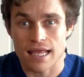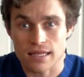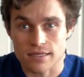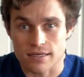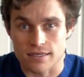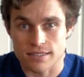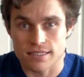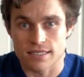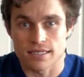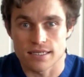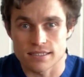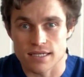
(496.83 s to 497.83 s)

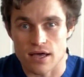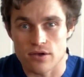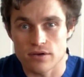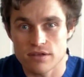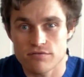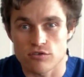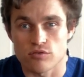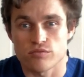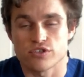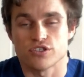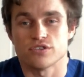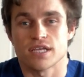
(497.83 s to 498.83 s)
L-carnitine is the only form
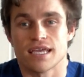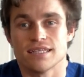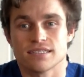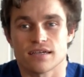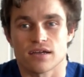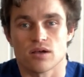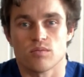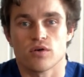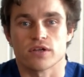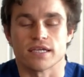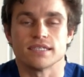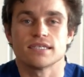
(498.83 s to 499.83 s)
produced inside our
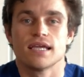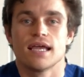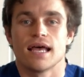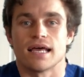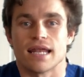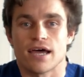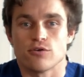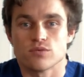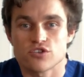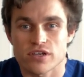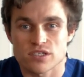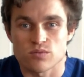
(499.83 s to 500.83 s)
bodies and
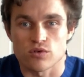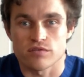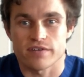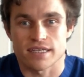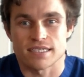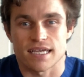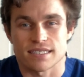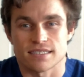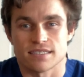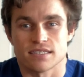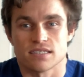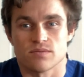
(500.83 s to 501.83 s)
helps transport fatty
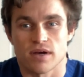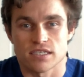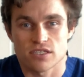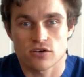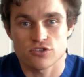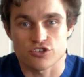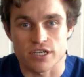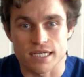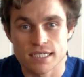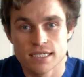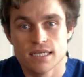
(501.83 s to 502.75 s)
acids into the mitochondria.